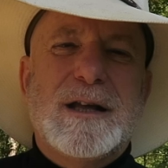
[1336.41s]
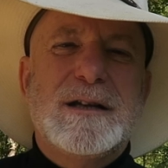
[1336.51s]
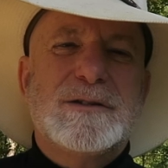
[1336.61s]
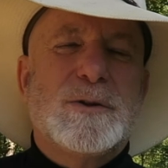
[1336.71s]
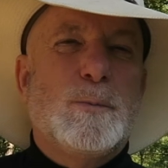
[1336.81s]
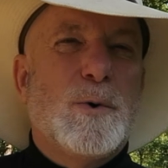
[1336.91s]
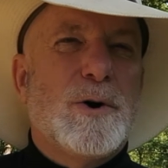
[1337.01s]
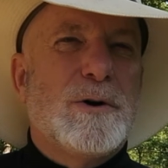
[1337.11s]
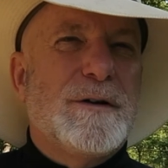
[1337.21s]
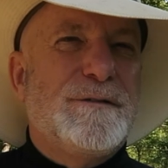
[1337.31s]
That is the
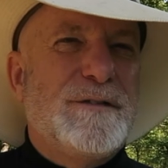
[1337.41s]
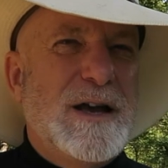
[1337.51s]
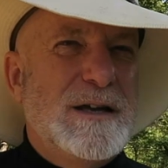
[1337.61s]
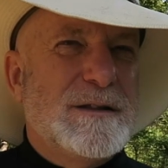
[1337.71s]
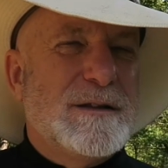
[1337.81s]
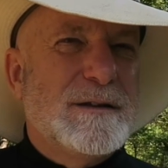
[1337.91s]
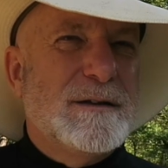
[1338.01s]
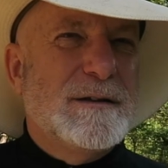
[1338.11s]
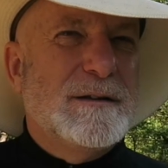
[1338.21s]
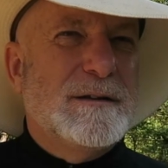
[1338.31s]
word of faith
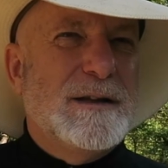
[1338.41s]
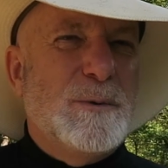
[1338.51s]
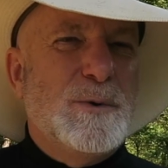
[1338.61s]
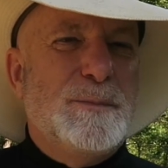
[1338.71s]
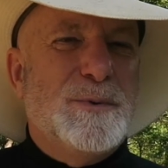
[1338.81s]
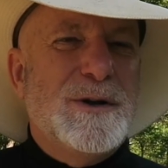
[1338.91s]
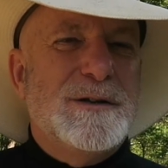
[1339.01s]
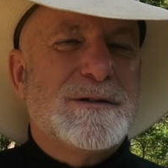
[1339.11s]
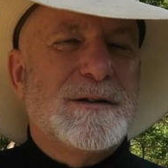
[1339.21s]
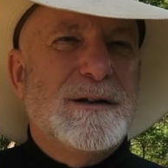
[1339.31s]
that we
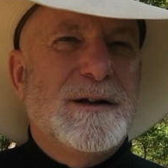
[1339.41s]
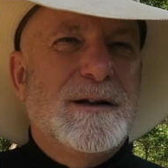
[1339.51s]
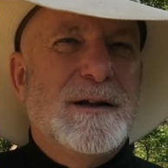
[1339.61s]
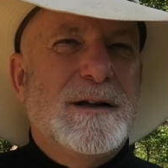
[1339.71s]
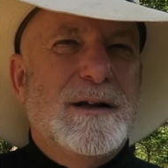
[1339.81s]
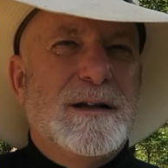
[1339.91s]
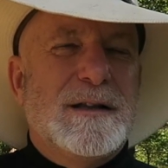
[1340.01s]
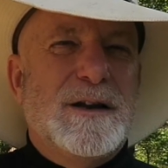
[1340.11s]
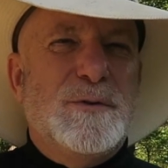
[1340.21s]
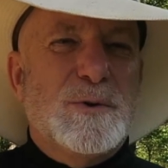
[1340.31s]
preach.
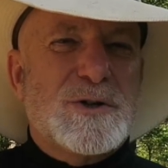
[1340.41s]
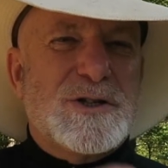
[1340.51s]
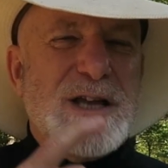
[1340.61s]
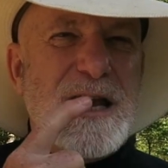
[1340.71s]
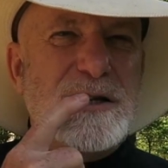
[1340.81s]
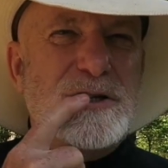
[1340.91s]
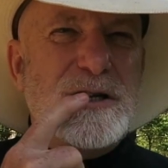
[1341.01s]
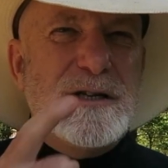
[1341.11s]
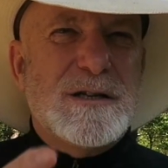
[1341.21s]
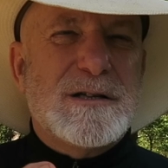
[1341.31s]
That if you'll say
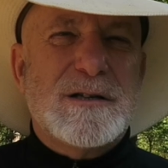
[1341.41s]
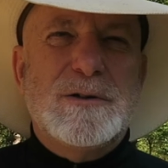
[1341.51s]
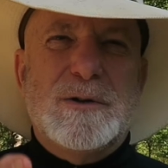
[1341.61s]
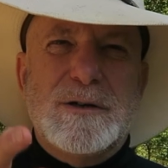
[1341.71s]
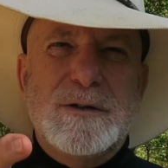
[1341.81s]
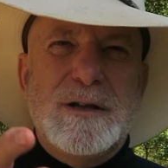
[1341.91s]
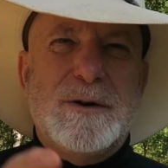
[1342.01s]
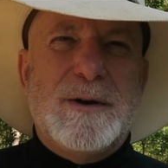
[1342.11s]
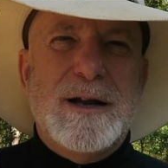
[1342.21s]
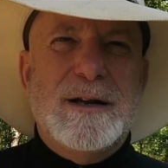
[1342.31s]
Jesus is Lord, do
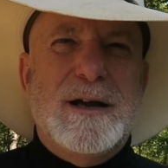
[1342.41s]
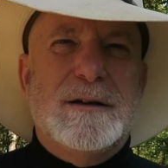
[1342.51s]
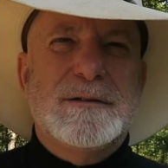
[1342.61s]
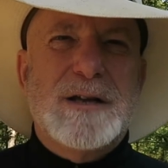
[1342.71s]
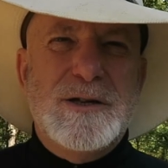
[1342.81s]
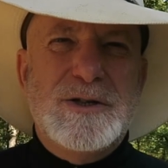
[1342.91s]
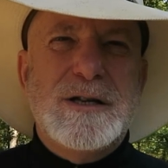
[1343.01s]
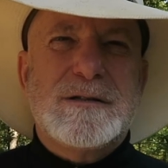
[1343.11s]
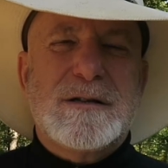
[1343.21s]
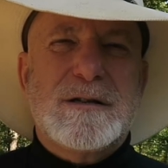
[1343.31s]
that right now. Say
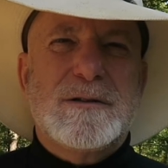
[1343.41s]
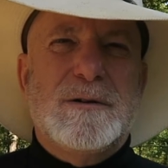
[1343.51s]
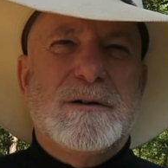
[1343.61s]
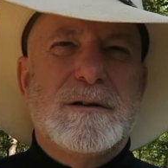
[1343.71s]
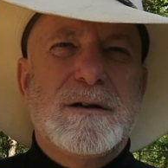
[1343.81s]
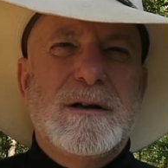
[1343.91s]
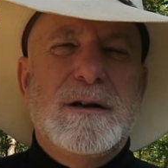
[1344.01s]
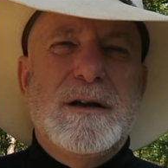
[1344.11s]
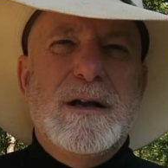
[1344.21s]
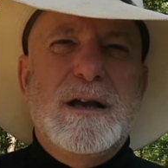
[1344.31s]
Jesus is Lord.
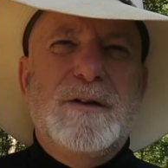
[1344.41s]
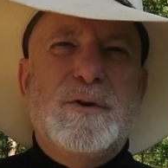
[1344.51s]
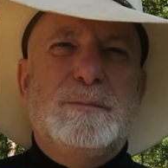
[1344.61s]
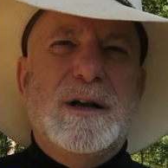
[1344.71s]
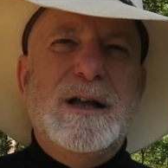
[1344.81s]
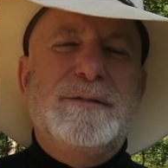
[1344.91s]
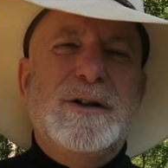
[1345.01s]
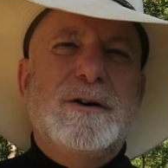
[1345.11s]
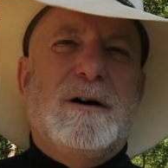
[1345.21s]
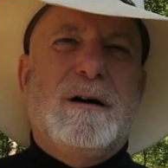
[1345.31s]
If you believe
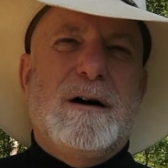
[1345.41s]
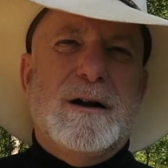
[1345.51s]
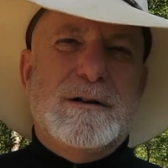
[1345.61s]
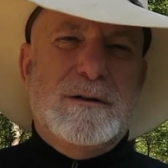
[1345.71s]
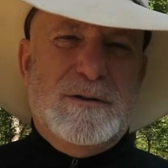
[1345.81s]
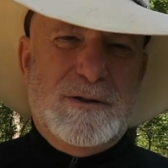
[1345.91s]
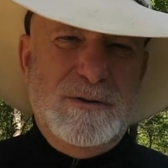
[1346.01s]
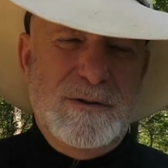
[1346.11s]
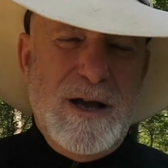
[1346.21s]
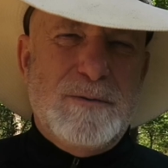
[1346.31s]
in your heart,
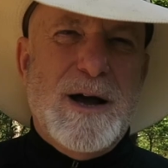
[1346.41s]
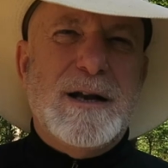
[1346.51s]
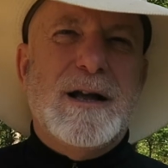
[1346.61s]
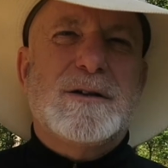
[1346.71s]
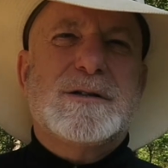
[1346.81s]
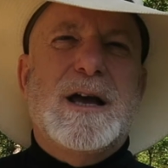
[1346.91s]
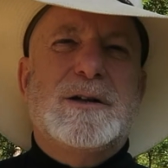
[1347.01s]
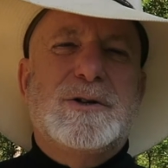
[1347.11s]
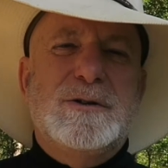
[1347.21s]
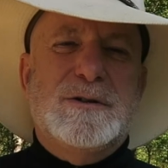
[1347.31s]
do that right now. Say, I
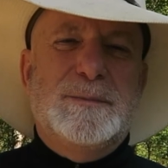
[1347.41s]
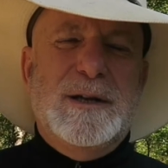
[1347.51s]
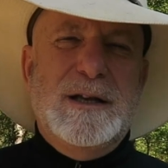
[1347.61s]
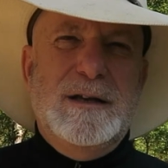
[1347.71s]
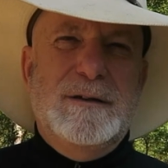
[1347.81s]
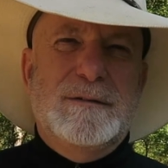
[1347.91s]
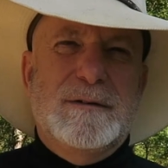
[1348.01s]
choose to believe.